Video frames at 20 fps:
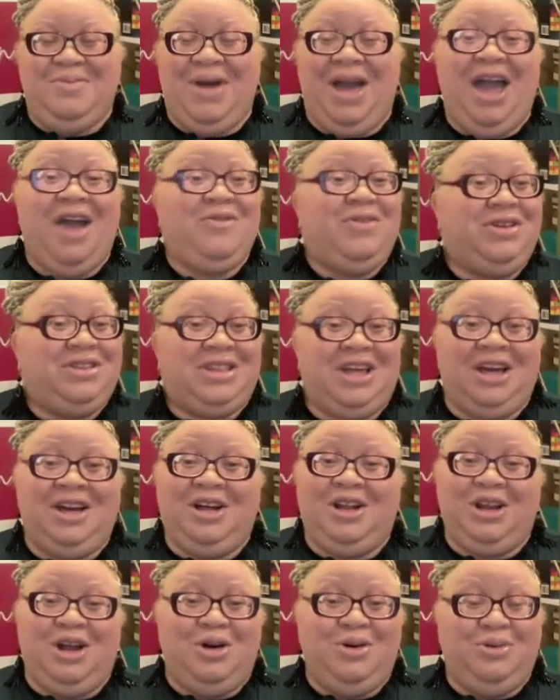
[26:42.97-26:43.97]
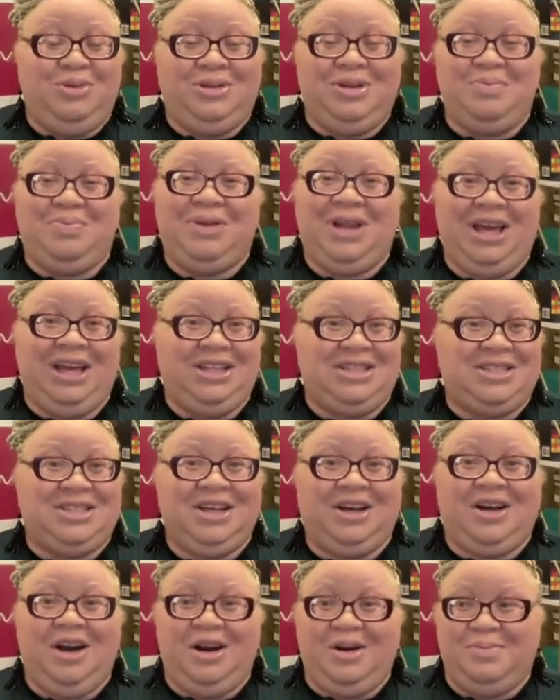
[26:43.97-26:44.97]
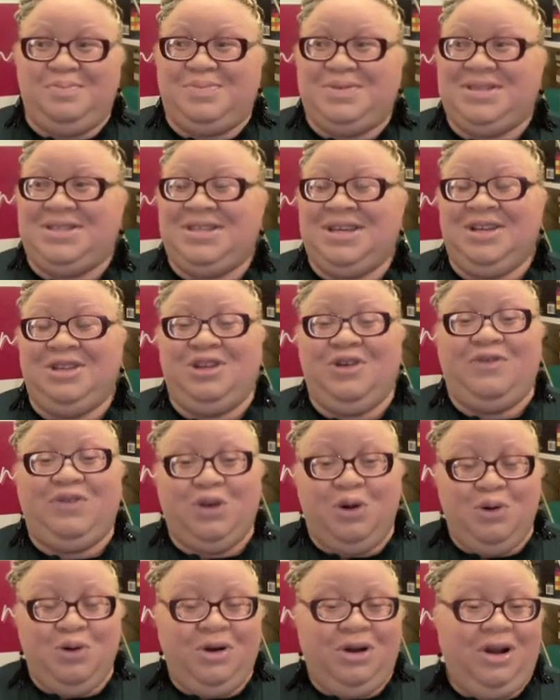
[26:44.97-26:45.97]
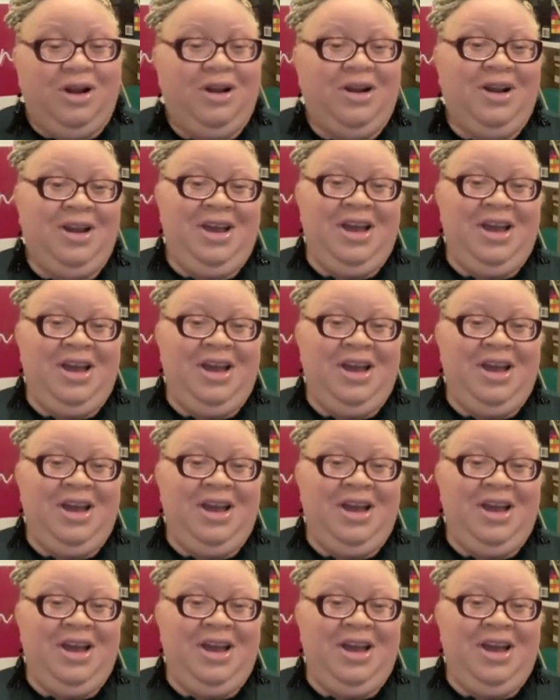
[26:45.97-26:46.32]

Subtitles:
everything glowed. The plates, the cups, the floor,